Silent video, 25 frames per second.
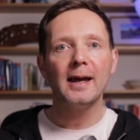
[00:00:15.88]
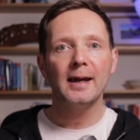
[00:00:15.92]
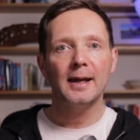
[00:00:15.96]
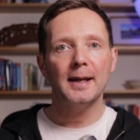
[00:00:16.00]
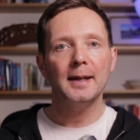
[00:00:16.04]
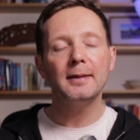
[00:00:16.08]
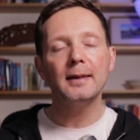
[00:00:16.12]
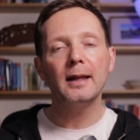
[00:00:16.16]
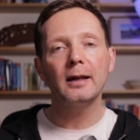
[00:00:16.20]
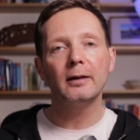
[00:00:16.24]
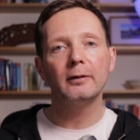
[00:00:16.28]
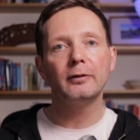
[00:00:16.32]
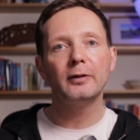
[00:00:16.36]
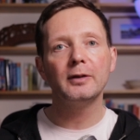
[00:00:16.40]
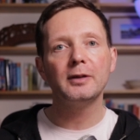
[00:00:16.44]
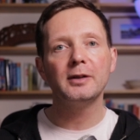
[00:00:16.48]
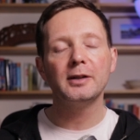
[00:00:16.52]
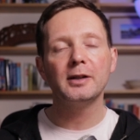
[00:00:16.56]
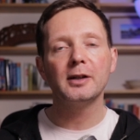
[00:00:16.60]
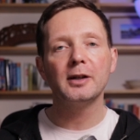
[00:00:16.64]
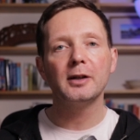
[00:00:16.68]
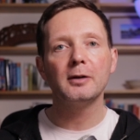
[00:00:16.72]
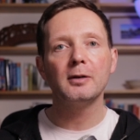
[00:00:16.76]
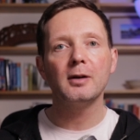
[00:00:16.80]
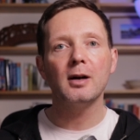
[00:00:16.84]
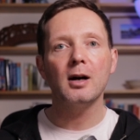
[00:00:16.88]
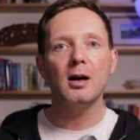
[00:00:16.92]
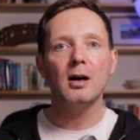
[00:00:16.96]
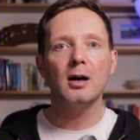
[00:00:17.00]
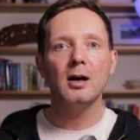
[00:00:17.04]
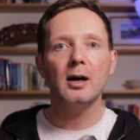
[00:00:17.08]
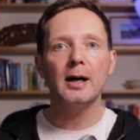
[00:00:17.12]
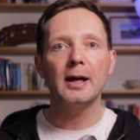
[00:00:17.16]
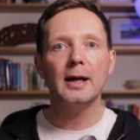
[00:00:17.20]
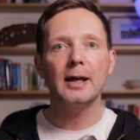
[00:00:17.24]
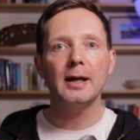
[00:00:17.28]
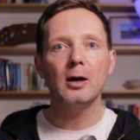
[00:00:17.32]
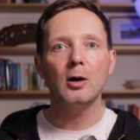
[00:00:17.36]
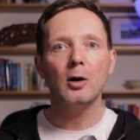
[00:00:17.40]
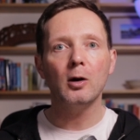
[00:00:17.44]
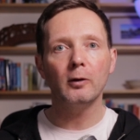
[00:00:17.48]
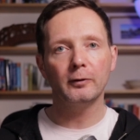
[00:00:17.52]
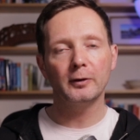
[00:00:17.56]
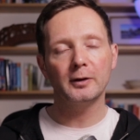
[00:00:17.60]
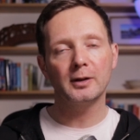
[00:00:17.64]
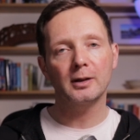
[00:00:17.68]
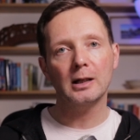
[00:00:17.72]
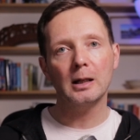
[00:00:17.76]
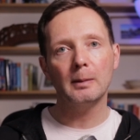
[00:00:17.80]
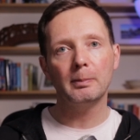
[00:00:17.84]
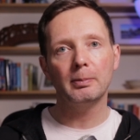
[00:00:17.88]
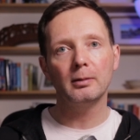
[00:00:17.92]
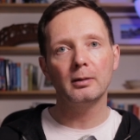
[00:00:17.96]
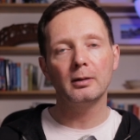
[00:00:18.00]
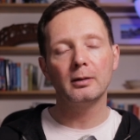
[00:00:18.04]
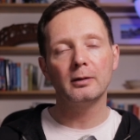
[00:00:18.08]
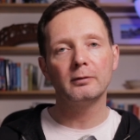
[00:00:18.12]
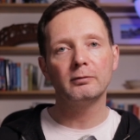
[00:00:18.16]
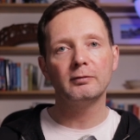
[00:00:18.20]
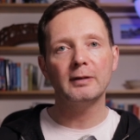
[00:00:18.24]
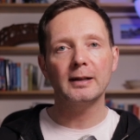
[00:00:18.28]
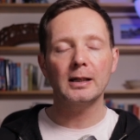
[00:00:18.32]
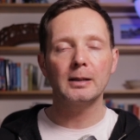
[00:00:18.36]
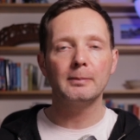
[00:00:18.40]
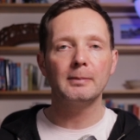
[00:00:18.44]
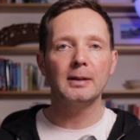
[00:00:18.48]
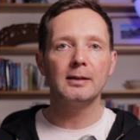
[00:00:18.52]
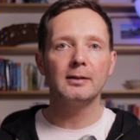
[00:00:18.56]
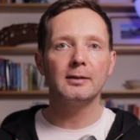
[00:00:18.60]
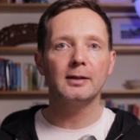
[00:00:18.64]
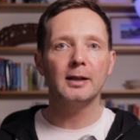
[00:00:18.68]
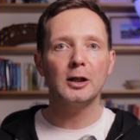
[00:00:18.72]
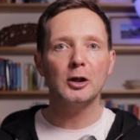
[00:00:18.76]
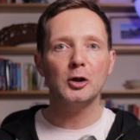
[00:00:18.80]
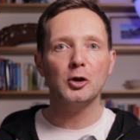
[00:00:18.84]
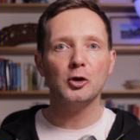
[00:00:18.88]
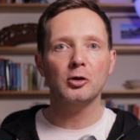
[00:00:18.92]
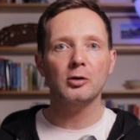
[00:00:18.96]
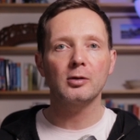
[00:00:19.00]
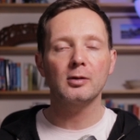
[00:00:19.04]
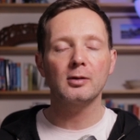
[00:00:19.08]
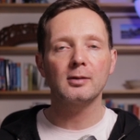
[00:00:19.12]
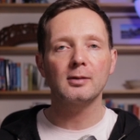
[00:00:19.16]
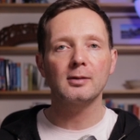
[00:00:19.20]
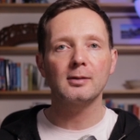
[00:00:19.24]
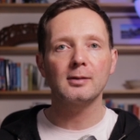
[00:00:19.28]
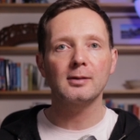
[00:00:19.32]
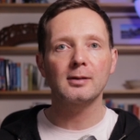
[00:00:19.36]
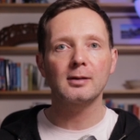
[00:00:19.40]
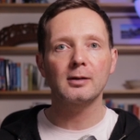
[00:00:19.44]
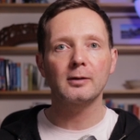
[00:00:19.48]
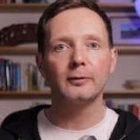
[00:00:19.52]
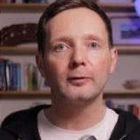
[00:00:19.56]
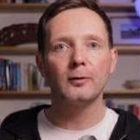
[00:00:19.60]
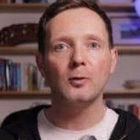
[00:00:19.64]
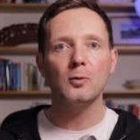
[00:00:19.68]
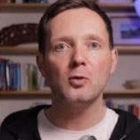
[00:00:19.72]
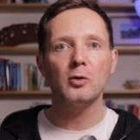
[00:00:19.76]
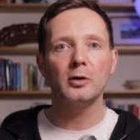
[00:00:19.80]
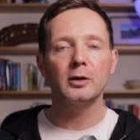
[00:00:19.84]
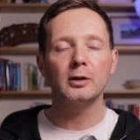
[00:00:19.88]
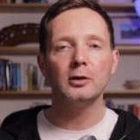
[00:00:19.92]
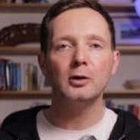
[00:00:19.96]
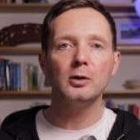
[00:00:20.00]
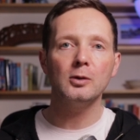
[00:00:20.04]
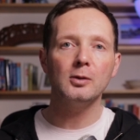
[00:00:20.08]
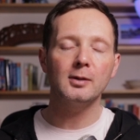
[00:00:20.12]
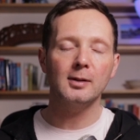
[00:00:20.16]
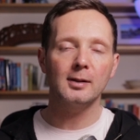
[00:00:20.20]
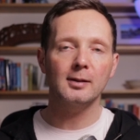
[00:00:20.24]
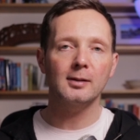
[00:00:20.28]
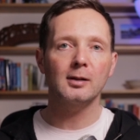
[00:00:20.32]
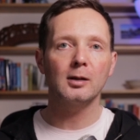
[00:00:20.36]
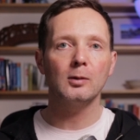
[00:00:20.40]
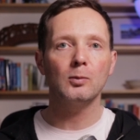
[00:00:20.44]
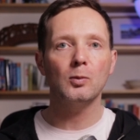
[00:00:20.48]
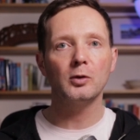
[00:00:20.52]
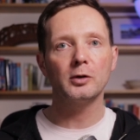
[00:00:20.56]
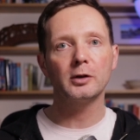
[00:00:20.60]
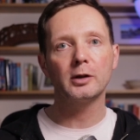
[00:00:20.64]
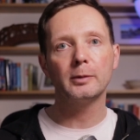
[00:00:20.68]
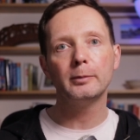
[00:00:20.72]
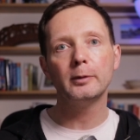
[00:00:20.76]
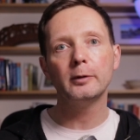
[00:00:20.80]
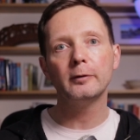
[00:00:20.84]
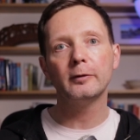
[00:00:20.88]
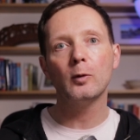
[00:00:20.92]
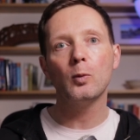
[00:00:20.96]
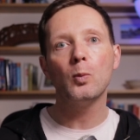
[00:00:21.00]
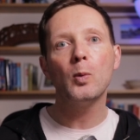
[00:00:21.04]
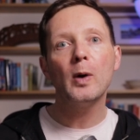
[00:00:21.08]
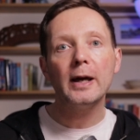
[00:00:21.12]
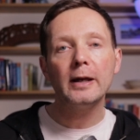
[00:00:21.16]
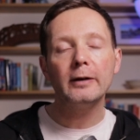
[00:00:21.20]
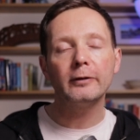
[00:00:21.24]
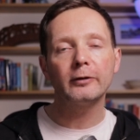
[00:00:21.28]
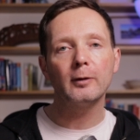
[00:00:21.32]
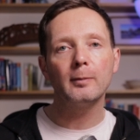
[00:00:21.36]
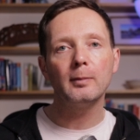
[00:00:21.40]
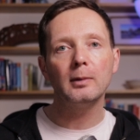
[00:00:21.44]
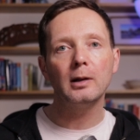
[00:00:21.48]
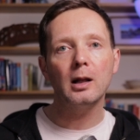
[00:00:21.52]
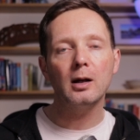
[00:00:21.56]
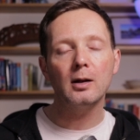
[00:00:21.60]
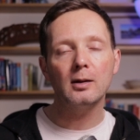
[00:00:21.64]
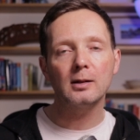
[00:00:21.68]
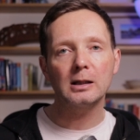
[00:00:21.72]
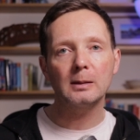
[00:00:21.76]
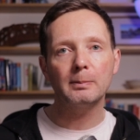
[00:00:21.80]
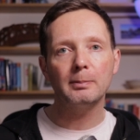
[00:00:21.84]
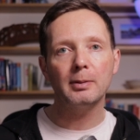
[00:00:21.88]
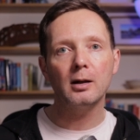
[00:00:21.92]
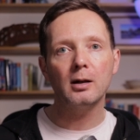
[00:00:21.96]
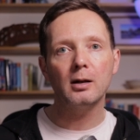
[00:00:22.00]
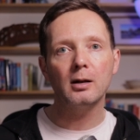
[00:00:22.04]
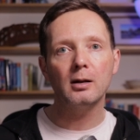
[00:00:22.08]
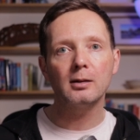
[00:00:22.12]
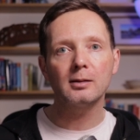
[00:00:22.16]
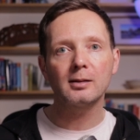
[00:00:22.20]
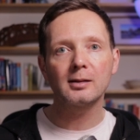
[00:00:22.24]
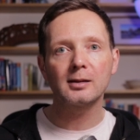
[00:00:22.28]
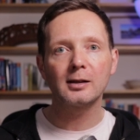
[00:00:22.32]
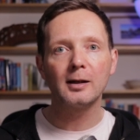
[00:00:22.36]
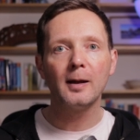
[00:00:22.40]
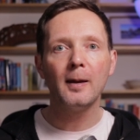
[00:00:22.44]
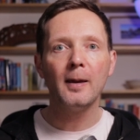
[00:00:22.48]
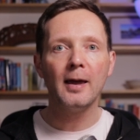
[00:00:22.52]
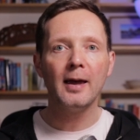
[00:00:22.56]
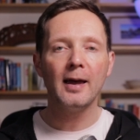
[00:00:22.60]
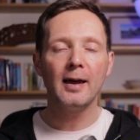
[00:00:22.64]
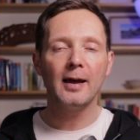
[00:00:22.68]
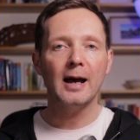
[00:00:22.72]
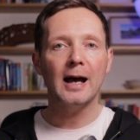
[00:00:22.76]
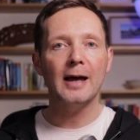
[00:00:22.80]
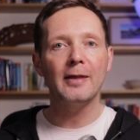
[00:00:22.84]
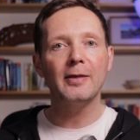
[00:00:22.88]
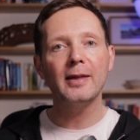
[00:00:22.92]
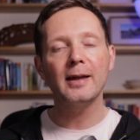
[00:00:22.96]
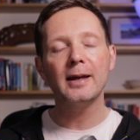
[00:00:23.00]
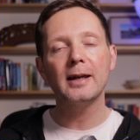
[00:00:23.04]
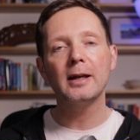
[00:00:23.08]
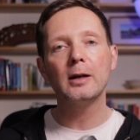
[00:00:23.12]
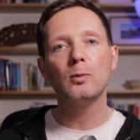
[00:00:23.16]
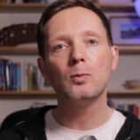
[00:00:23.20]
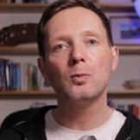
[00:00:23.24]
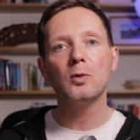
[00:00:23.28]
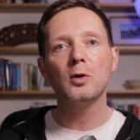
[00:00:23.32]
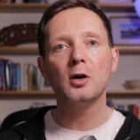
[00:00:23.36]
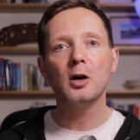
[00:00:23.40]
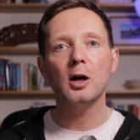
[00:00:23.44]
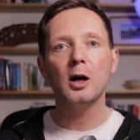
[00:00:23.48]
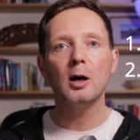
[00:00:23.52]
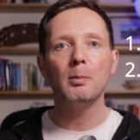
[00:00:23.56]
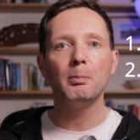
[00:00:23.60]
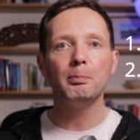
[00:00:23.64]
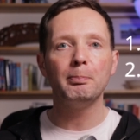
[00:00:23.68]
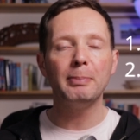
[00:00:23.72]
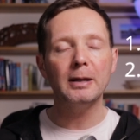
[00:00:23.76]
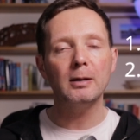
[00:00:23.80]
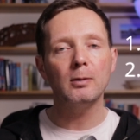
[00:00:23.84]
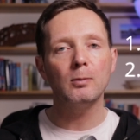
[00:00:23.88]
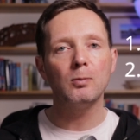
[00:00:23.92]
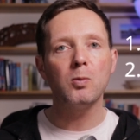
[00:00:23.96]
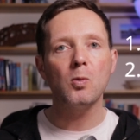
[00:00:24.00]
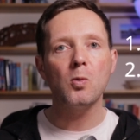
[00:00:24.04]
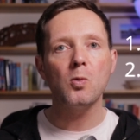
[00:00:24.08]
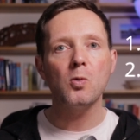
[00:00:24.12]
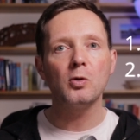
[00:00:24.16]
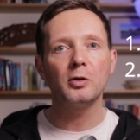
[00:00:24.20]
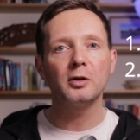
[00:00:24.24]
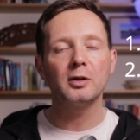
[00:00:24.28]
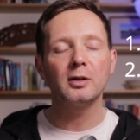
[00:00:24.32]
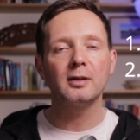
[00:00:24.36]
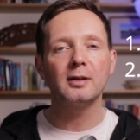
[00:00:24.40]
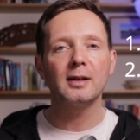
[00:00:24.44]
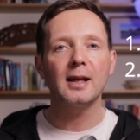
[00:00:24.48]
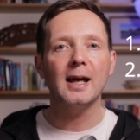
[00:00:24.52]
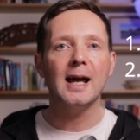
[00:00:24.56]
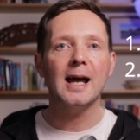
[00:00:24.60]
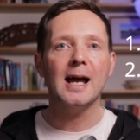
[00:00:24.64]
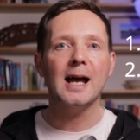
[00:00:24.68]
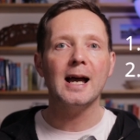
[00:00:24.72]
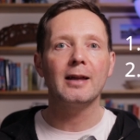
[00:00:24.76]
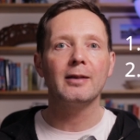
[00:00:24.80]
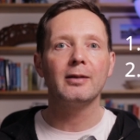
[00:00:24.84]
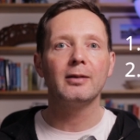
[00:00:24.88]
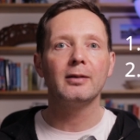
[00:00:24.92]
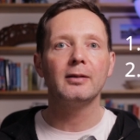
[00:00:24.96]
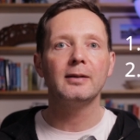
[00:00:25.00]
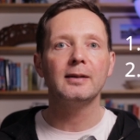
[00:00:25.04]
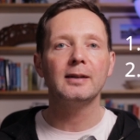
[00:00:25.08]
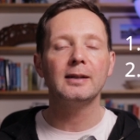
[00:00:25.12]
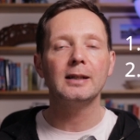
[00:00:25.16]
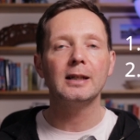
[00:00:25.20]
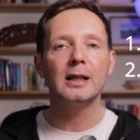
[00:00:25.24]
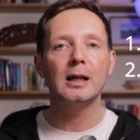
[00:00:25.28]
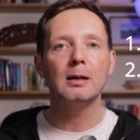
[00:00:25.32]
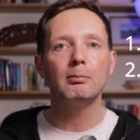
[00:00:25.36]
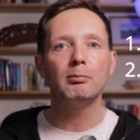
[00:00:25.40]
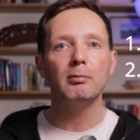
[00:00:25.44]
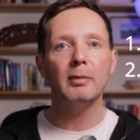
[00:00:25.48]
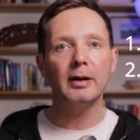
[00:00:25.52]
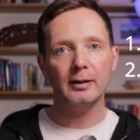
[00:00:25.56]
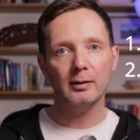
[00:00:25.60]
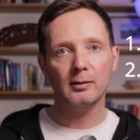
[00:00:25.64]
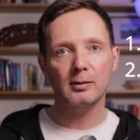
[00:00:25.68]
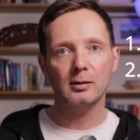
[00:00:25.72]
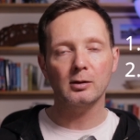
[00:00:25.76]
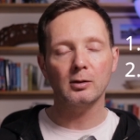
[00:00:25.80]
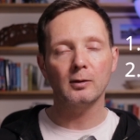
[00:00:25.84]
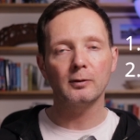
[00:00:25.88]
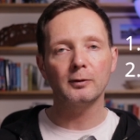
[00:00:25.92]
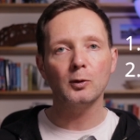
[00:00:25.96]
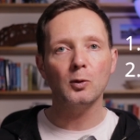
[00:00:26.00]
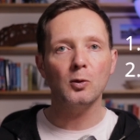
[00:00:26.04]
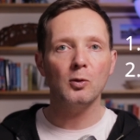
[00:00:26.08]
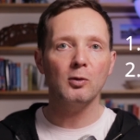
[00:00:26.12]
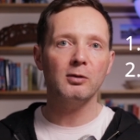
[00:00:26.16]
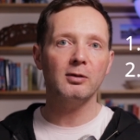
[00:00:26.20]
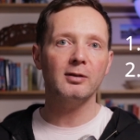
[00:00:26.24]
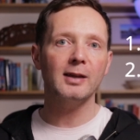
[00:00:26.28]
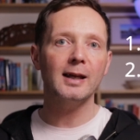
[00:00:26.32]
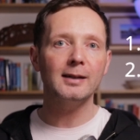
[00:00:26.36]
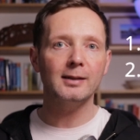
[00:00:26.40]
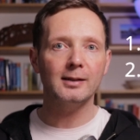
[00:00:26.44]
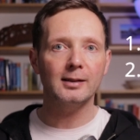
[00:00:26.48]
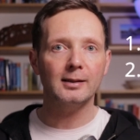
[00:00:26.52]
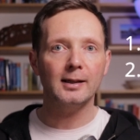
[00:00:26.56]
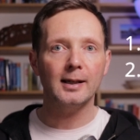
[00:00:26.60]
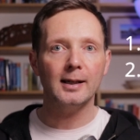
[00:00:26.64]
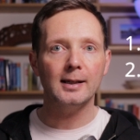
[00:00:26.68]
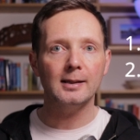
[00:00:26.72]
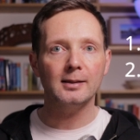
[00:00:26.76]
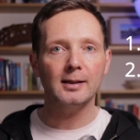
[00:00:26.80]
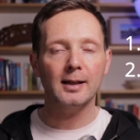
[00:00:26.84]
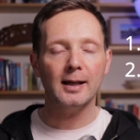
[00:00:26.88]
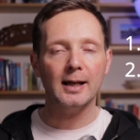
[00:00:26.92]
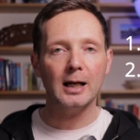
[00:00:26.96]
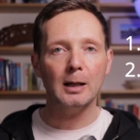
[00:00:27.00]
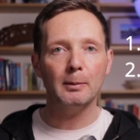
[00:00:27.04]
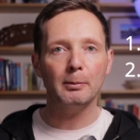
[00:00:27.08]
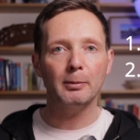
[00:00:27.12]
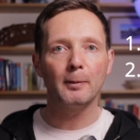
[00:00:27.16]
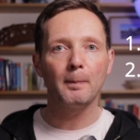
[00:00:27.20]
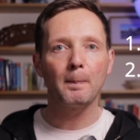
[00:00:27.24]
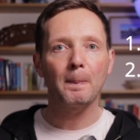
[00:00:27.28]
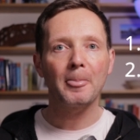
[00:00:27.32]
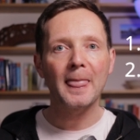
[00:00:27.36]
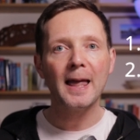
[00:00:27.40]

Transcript: In that video, I offered a couple of recommendations for users that want to move away from LastPass, and they were Bitwarden and the Microsoft Authenticator app.